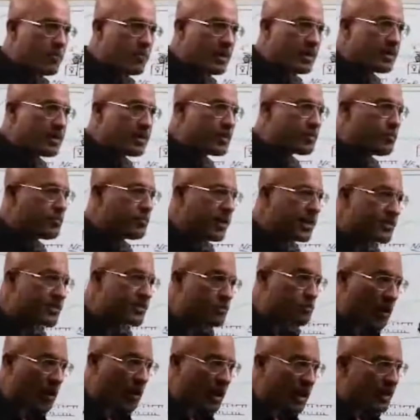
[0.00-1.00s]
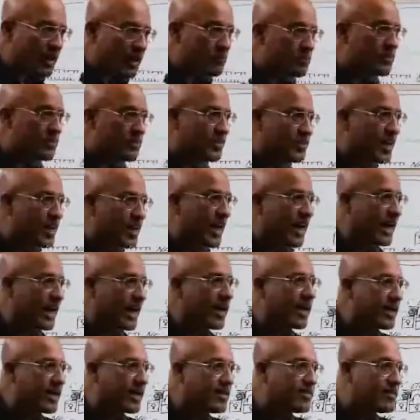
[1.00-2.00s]
it makes smaller messenger
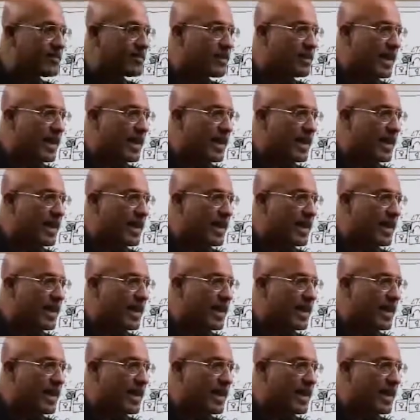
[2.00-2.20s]
RNAs